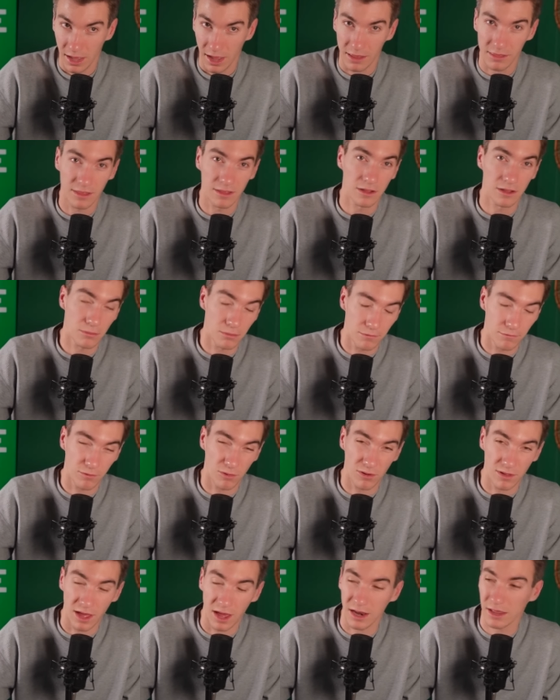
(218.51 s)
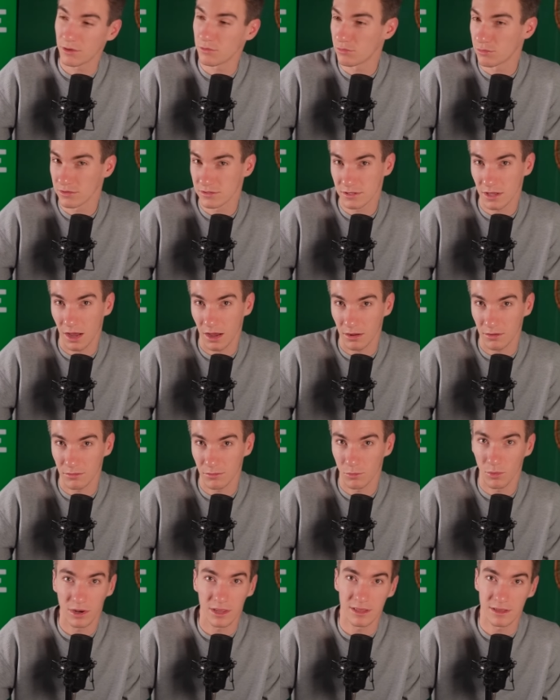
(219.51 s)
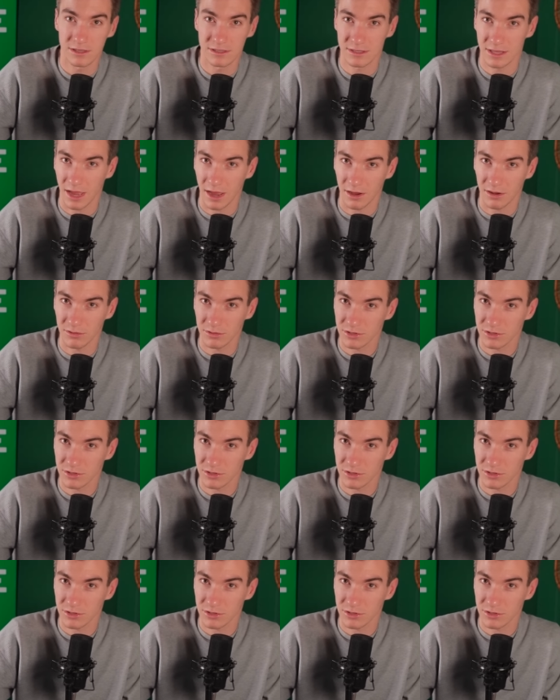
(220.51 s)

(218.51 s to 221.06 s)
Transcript: and the year before that, he was not what he is now.